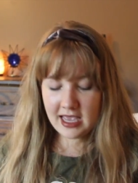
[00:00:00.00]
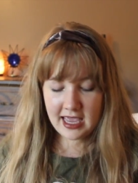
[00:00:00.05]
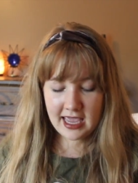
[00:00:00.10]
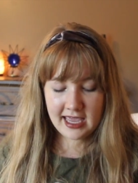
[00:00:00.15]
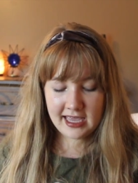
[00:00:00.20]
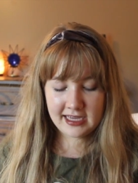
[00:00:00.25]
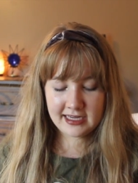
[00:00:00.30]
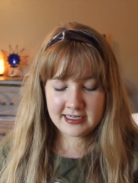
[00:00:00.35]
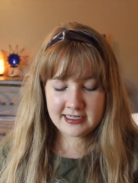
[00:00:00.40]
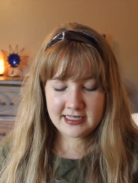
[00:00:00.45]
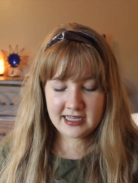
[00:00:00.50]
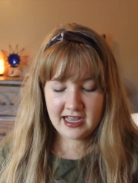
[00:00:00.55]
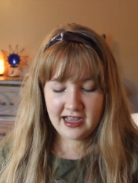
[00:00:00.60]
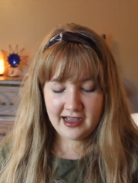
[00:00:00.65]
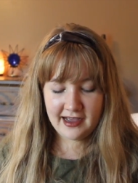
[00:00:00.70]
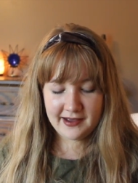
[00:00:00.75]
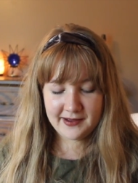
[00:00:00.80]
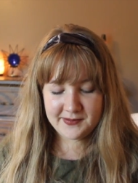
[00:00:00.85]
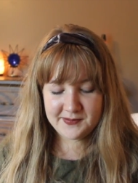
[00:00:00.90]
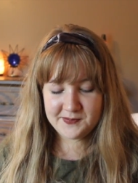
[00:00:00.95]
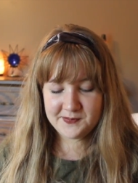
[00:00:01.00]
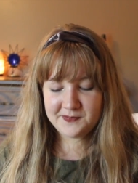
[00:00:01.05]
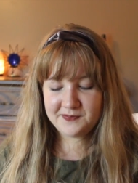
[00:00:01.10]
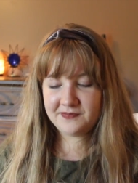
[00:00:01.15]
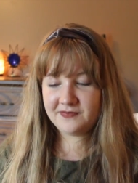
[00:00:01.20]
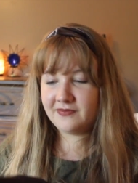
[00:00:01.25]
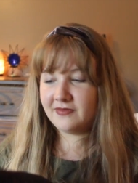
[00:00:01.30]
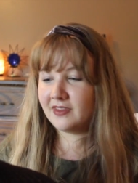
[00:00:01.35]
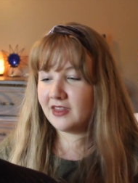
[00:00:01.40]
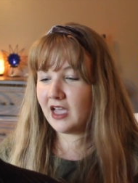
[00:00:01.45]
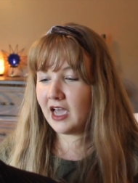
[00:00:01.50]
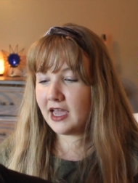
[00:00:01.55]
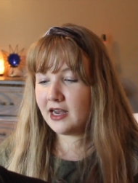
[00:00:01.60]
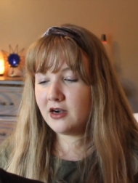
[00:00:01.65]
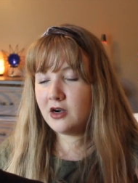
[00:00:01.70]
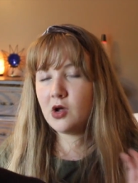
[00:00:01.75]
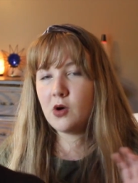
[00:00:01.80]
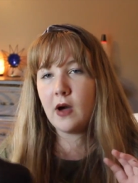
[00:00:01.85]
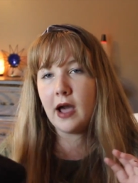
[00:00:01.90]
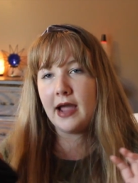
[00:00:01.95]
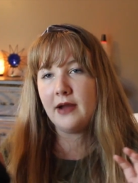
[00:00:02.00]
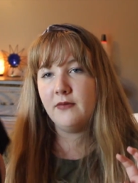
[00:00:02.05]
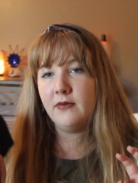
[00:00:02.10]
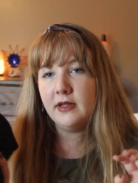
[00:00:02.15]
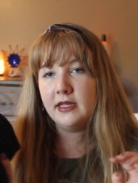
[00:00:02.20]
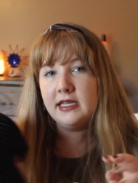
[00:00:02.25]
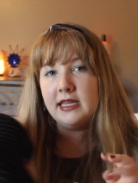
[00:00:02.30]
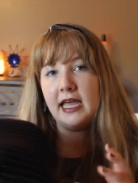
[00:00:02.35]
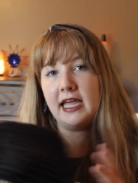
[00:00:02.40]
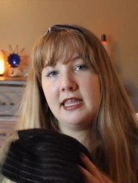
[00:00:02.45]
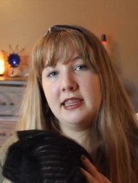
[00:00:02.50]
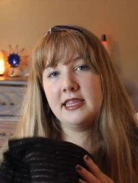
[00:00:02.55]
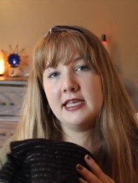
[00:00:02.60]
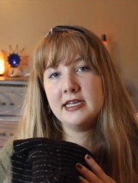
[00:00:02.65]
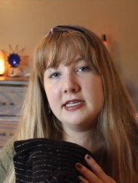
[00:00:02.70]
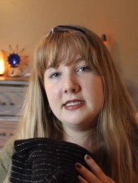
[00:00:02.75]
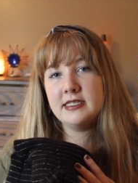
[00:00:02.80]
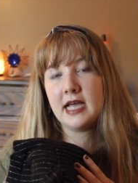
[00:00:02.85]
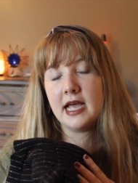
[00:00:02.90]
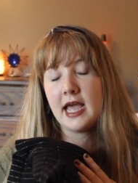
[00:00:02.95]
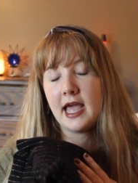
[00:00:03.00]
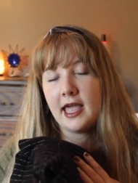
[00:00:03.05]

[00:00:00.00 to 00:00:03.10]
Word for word: and um, I don't know, I really like this.